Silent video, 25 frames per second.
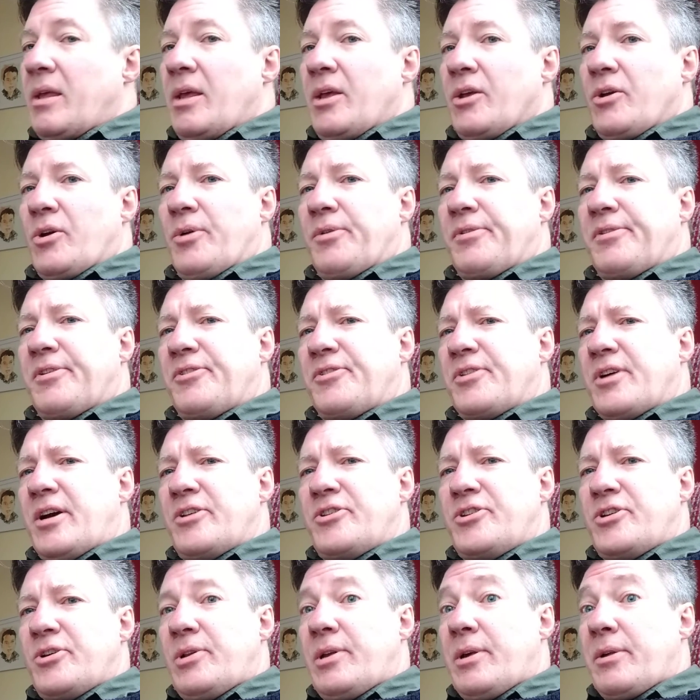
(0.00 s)
Constantine
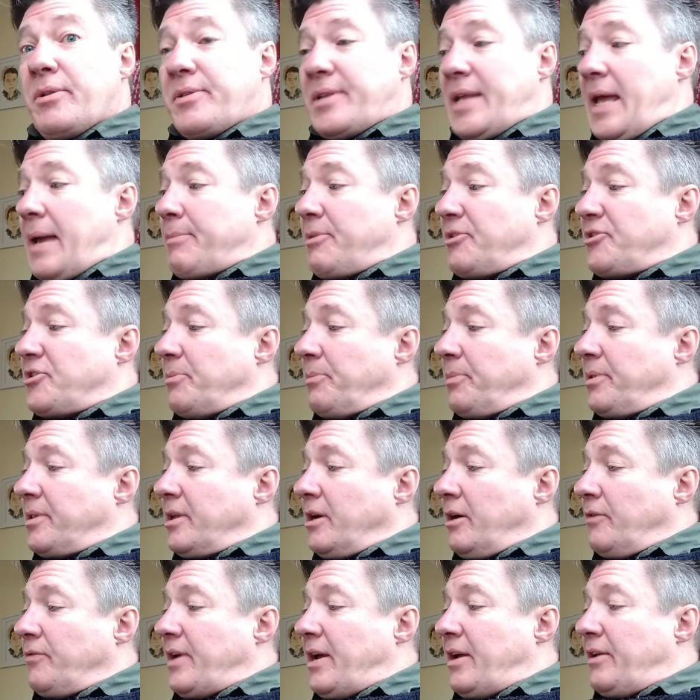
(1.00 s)
duly established
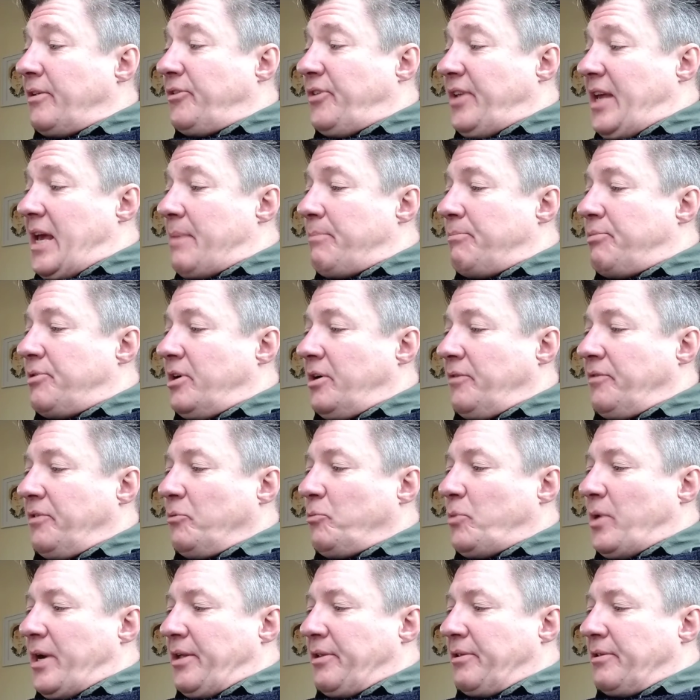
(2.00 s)
himself as the Emperor of the
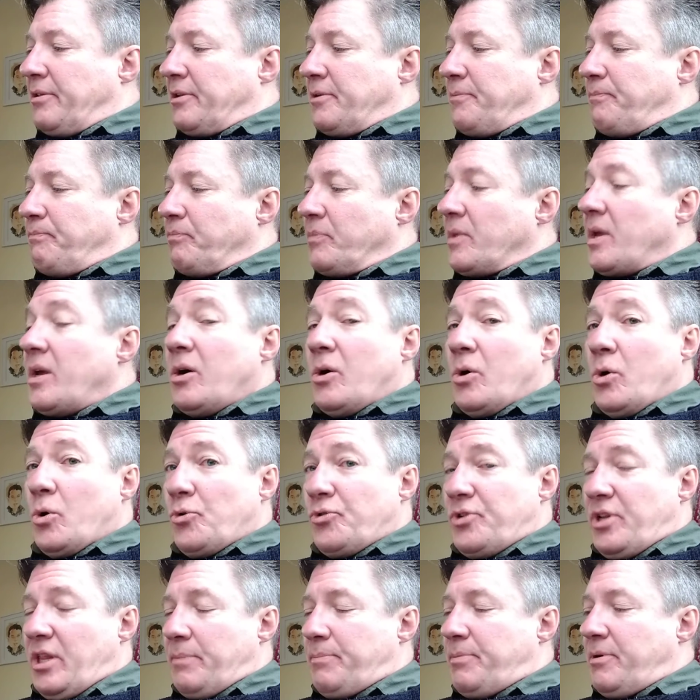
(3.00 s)
West,
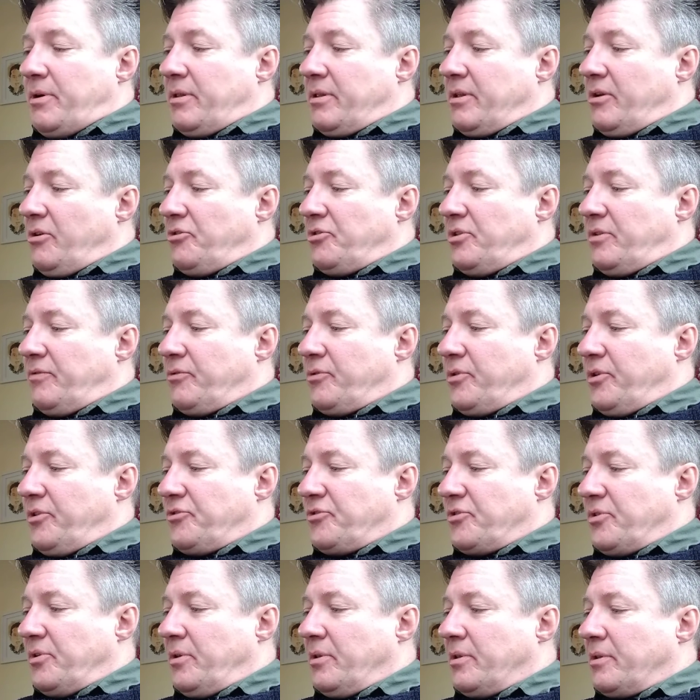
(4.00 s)
halted the persecution of
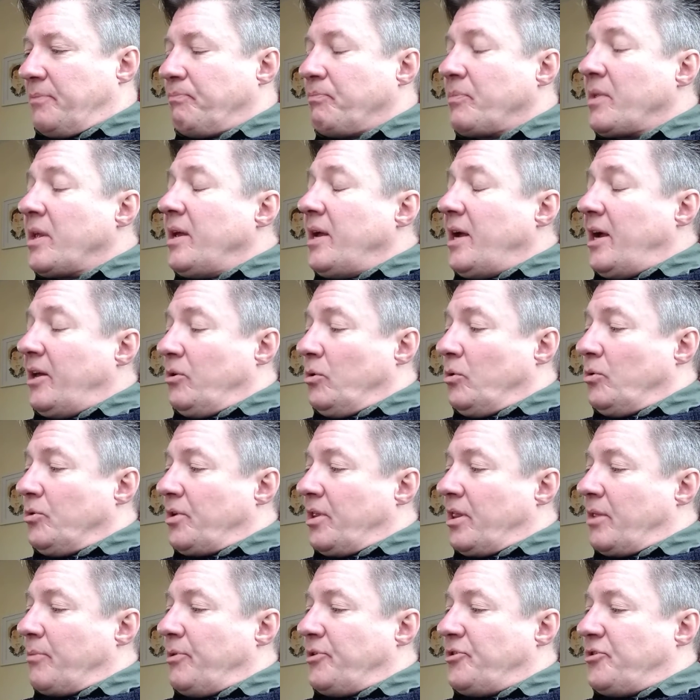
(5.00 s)
Christians, and
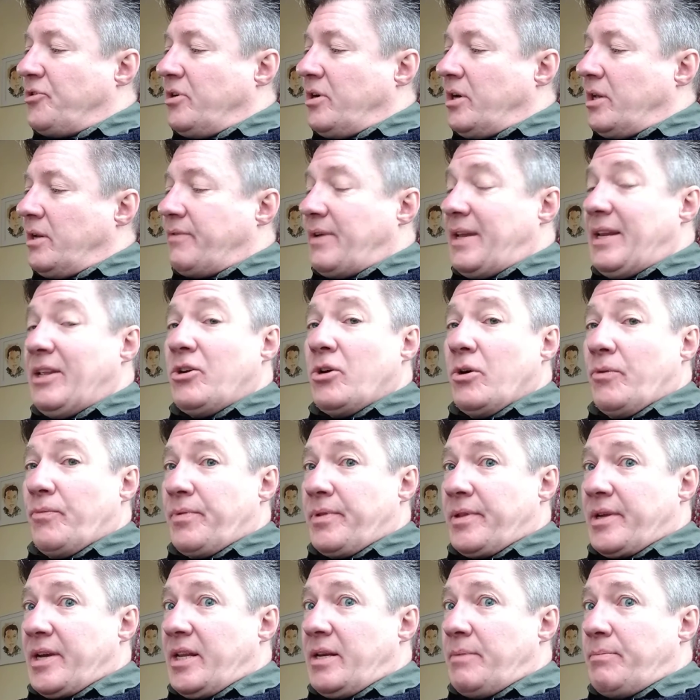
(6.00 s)
ordered the return of any
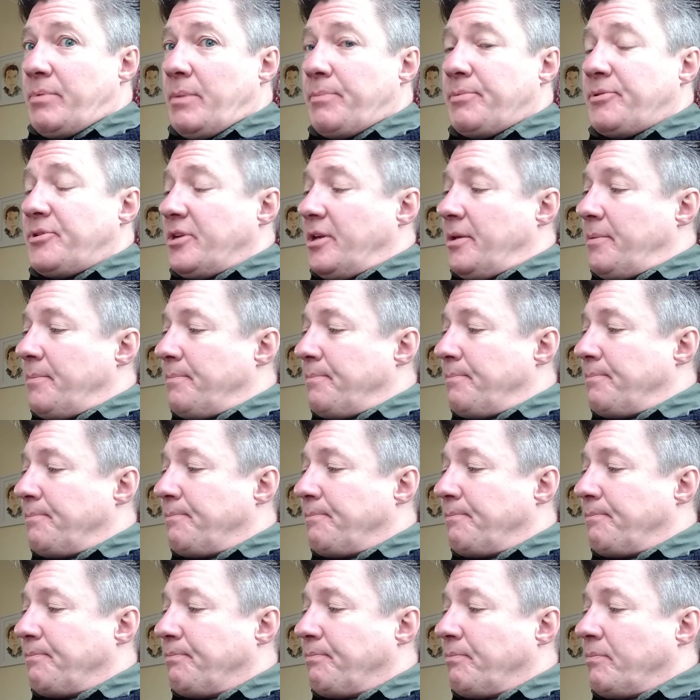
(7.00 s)
confiscated property.
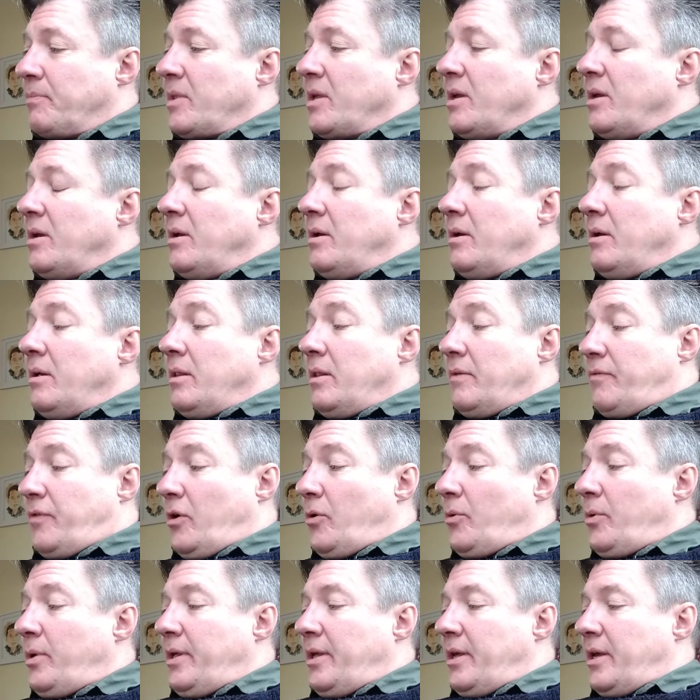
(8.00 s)
The
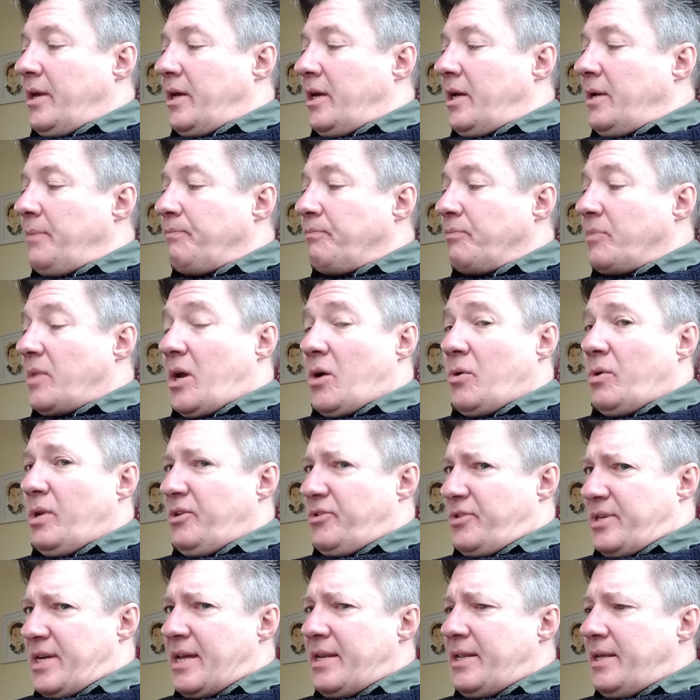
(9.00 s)
following year, only
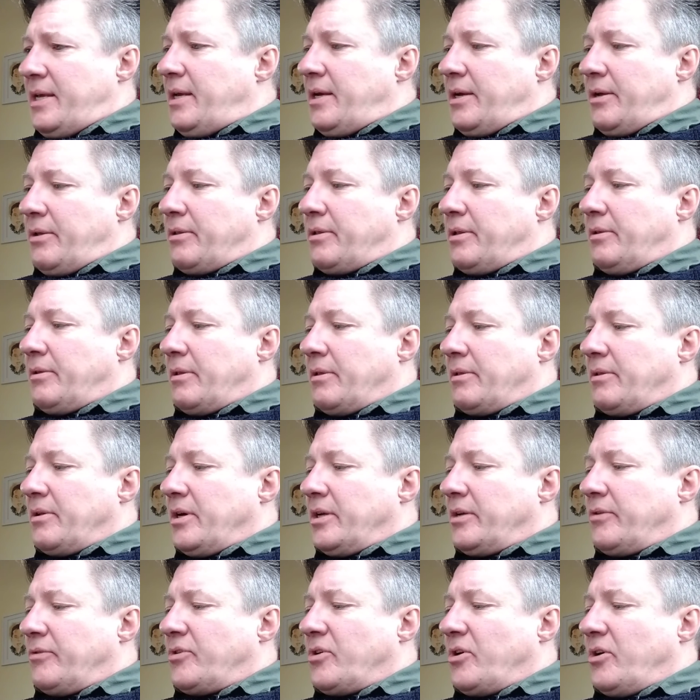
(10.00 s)
10 years since the
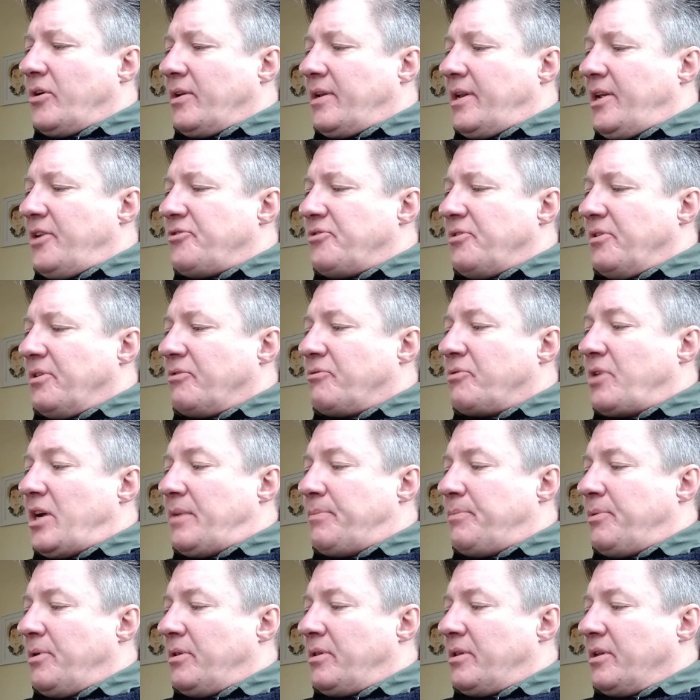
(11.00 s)
start of Diocletian's
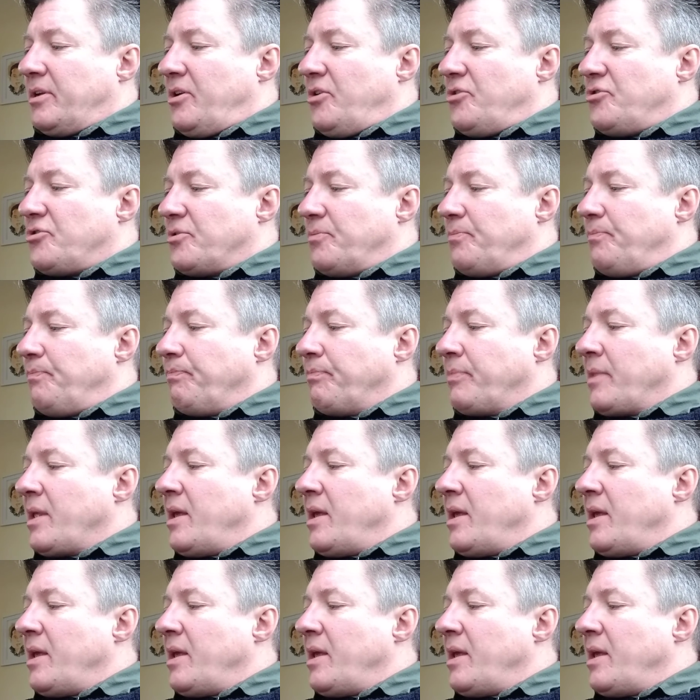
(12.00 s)
great persecution,